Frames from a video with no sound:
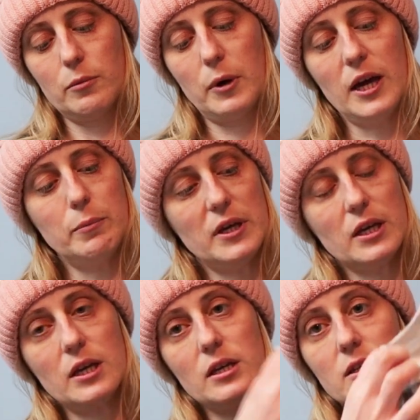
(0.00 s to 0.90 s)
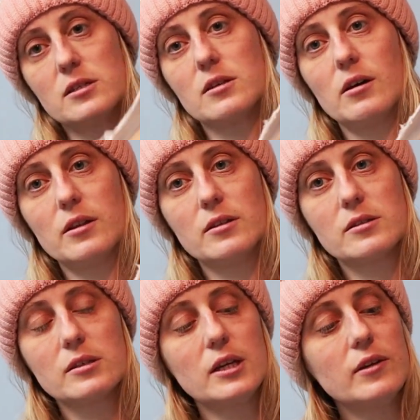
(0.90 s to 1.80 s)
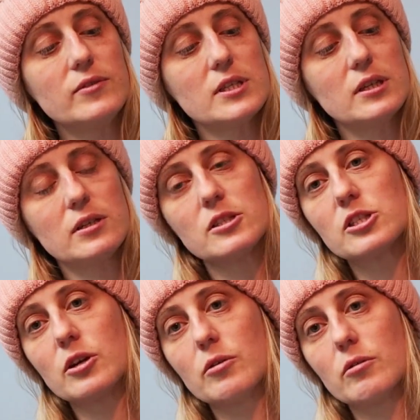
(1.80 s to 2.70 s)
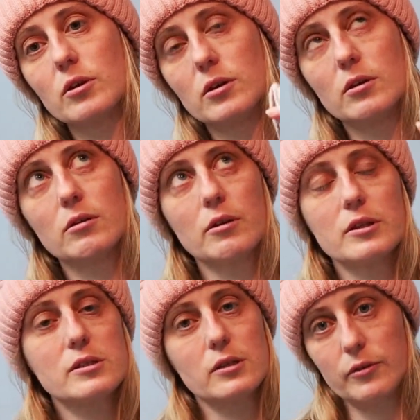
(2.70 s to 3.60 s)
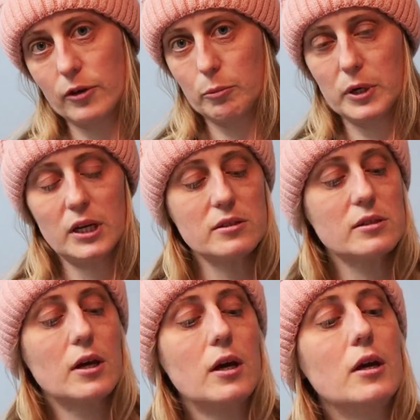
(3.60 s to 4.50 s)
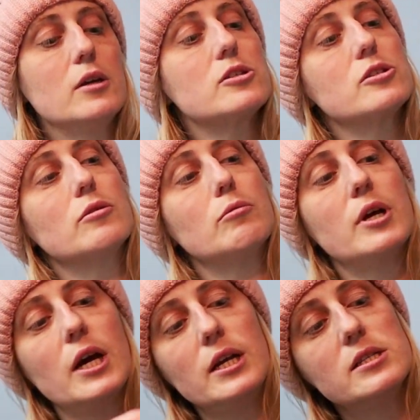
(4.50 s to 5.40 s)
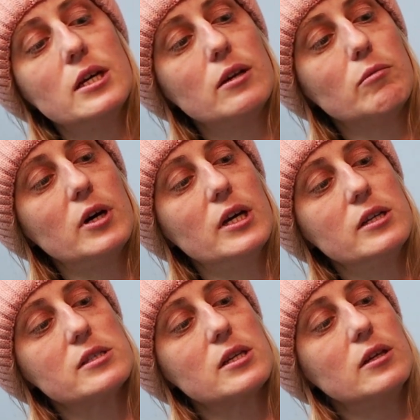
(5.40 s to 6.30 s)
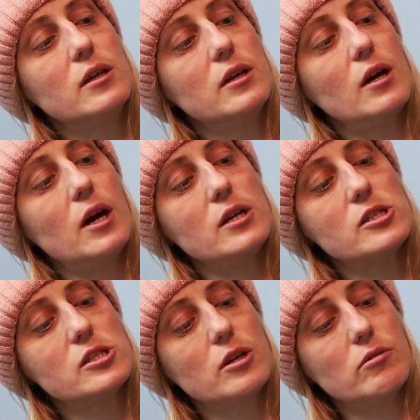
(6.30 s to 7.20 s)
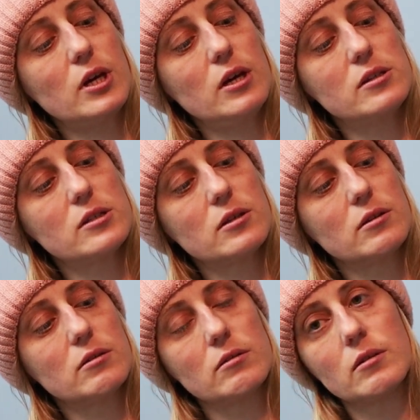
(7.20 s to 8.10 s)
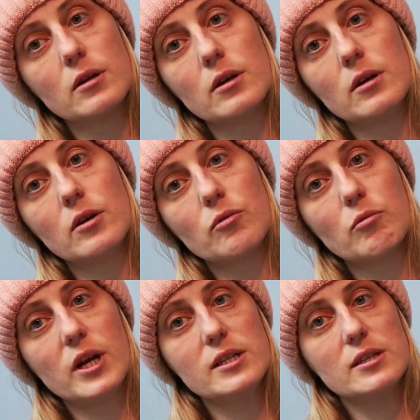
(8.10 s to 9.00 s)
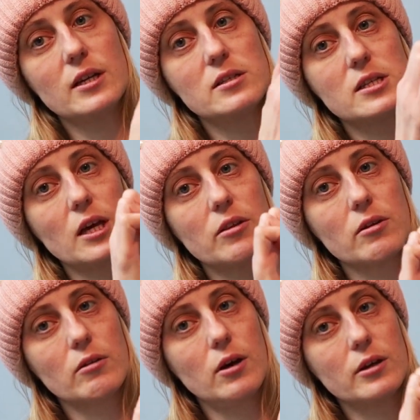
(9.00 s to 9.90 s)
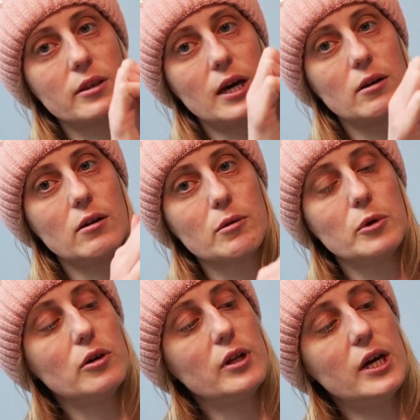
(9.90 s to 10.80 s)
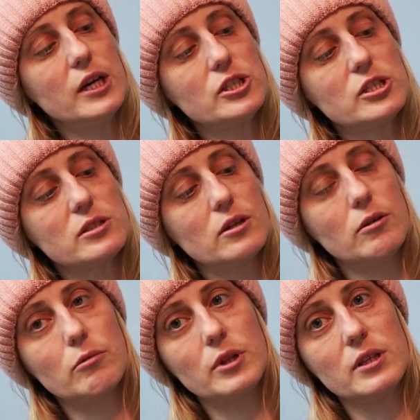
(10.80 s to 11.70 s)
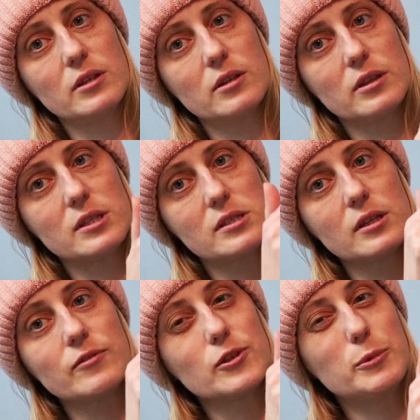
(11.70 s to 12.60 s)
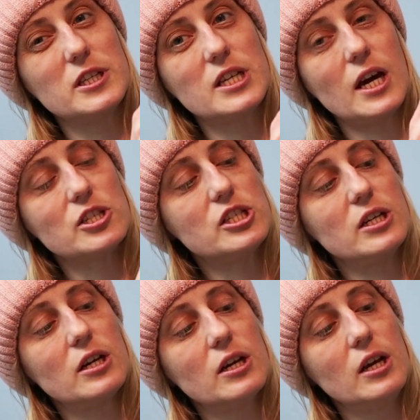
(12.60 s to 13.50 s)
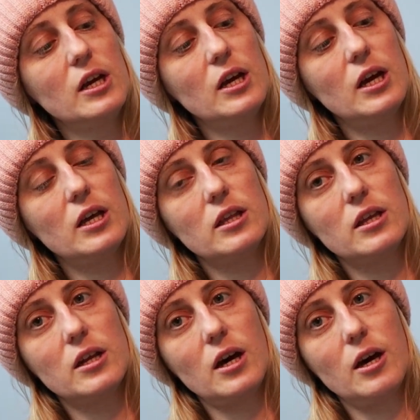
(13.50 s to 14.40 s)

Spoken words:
The piping is on the sleeves, or the sleeve openings. So what I did was I sewed it right sides together along that armhole edge. So when the sleeves will be attached here, and then